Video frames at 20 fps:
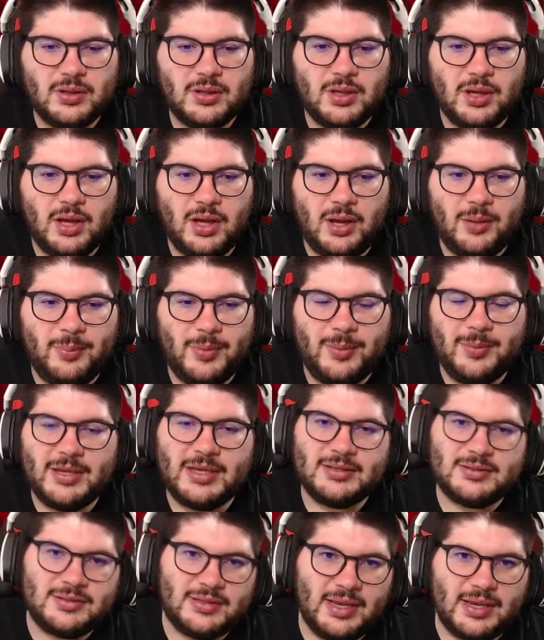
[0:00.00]
Uh, maybe
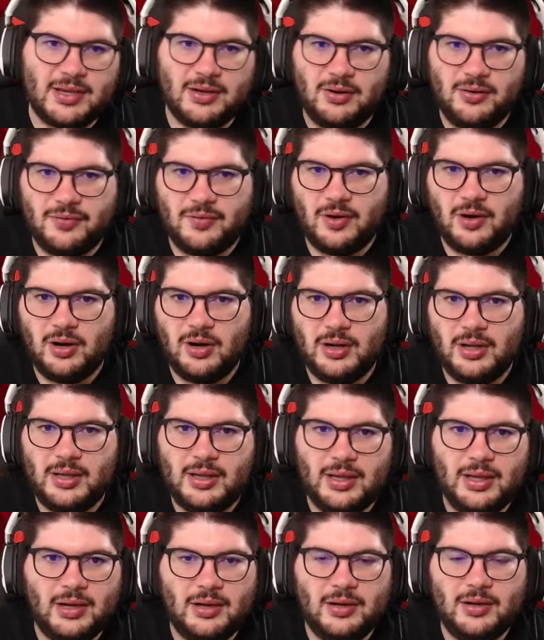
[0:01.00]
gets taken off early
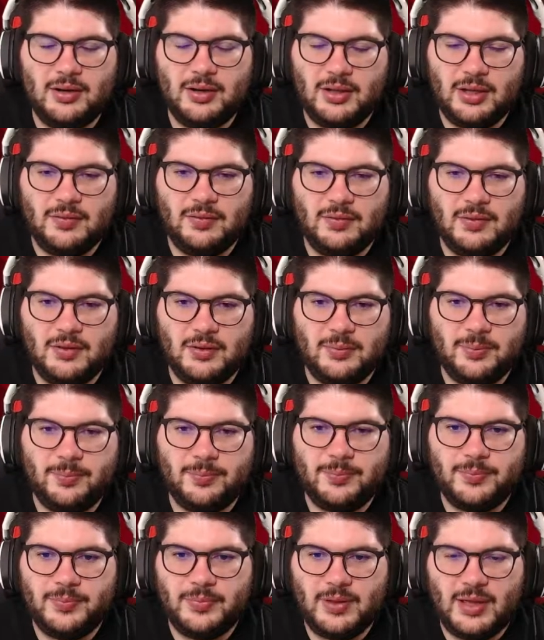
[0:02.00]
in in the
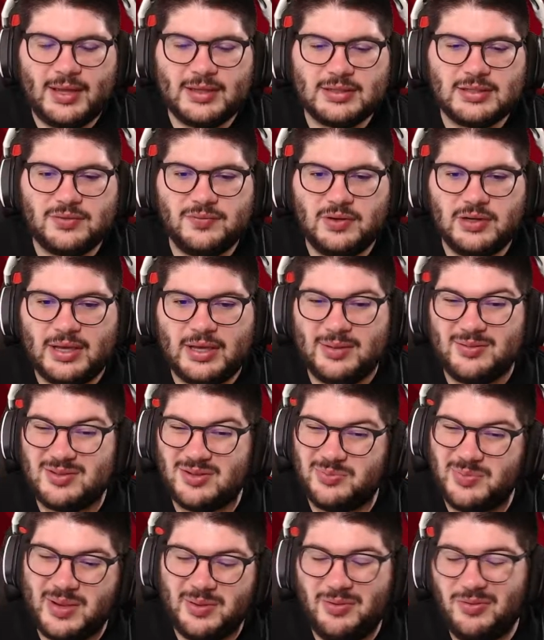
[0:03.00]
the Aston Villa game. So
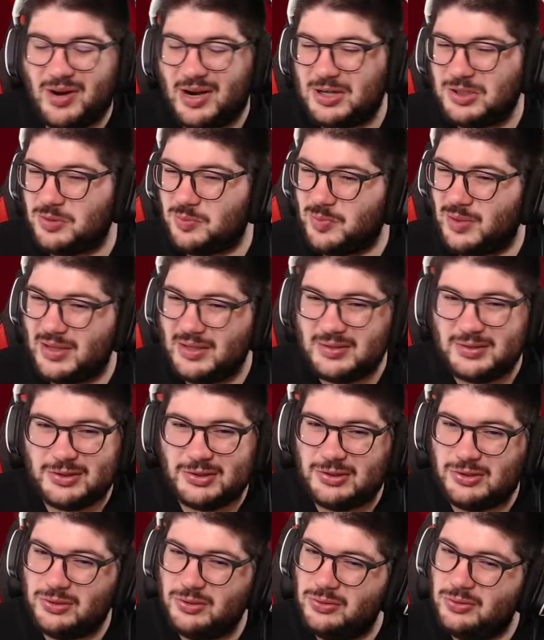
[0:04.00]
maybe Rashford plays
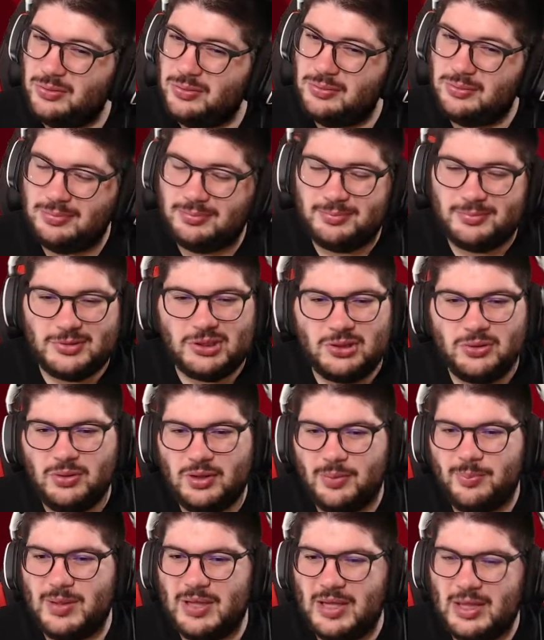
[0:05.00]
two two in a
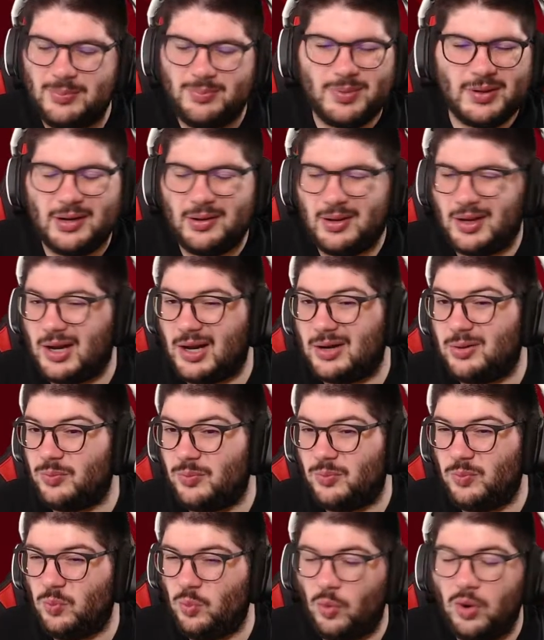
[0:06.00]
bit, but I, I don't
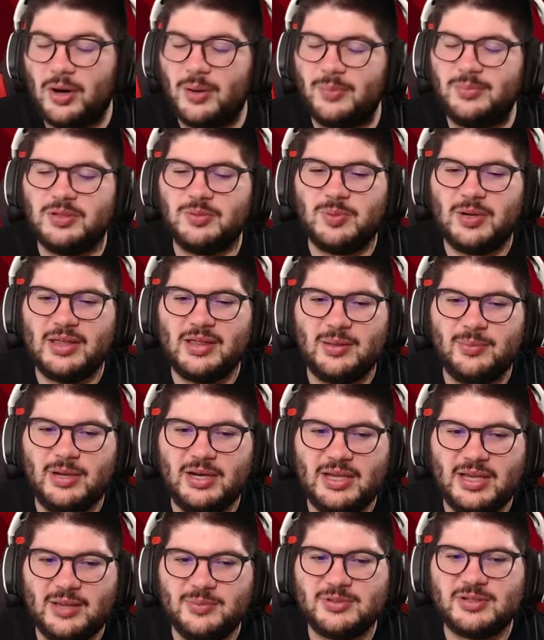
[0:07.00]
want him to play that many
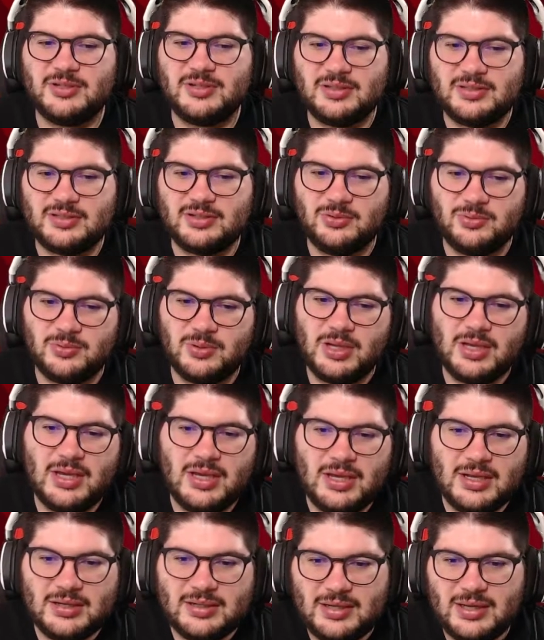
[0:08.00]
games because he's still
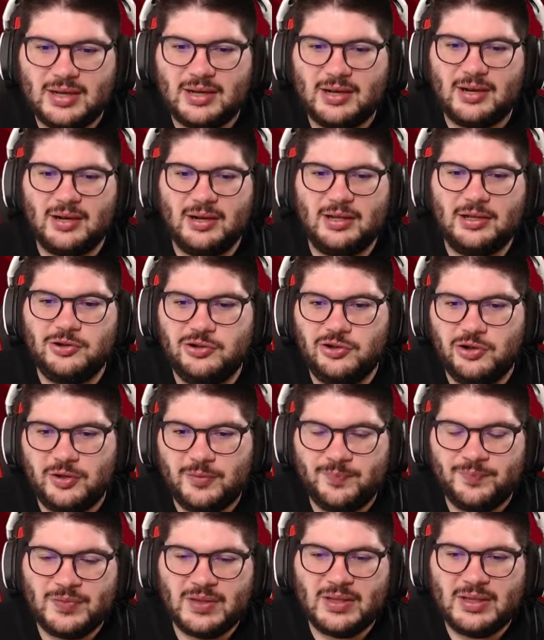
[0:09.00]
technically injured.
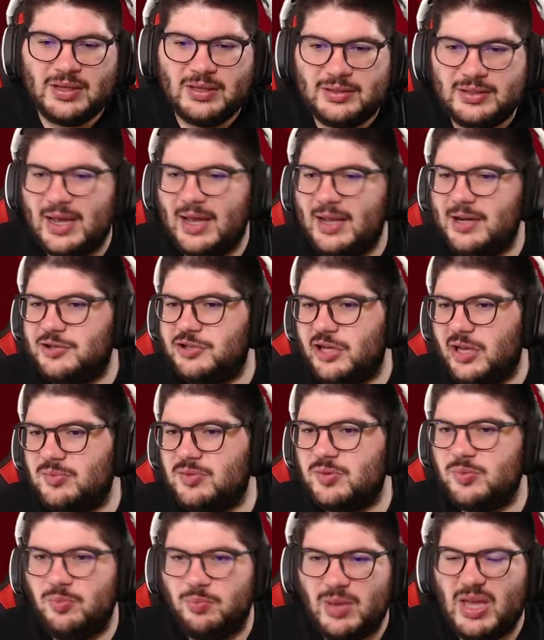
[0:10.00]
Dan
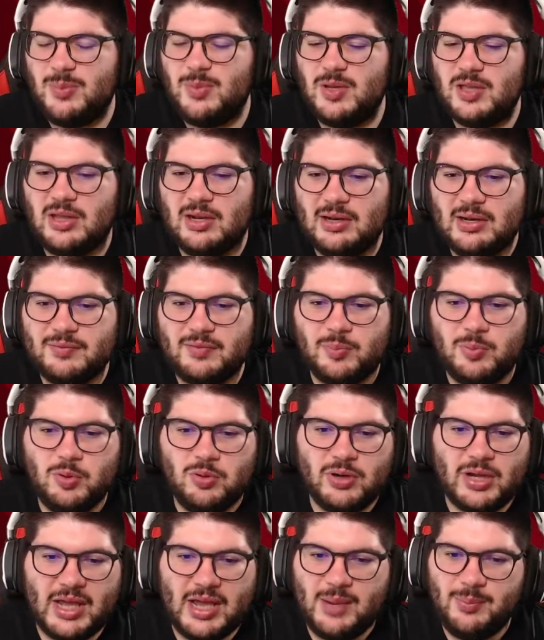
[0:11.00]
James maybe the Liverpool
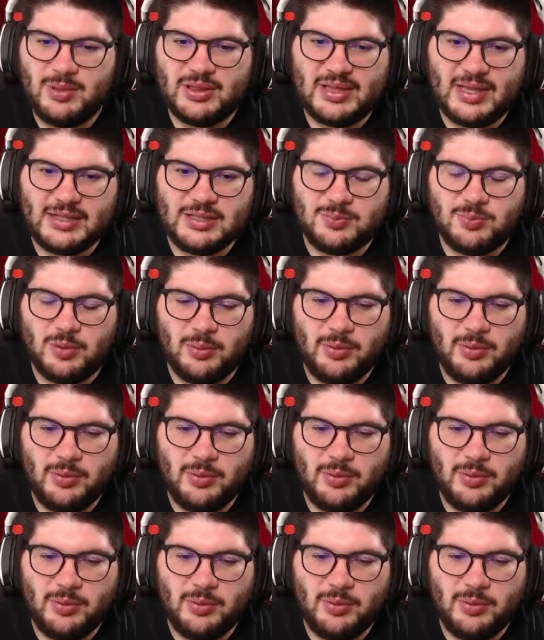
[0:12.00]
game, but that's probably